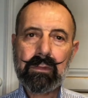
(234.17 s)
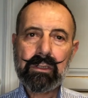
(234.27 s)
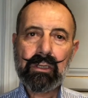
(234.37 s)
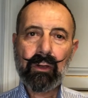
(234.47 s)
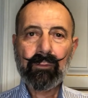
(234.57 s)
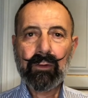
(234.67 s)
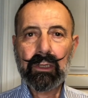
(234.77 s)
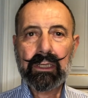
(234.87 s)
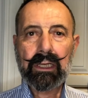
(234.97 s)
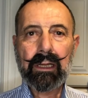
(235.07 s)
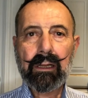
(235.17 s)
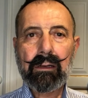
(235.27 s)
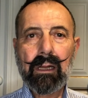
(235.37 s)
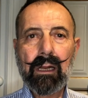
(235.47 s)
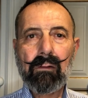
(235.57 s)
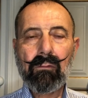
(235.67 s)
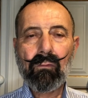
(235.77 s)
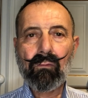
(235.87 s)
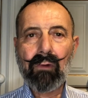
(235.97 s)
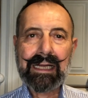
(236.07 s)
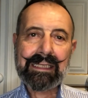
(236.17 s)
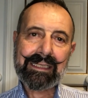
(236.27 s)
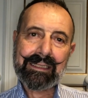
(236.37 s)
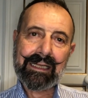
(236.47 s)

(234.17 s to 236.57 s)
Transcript: So if we're looking at raising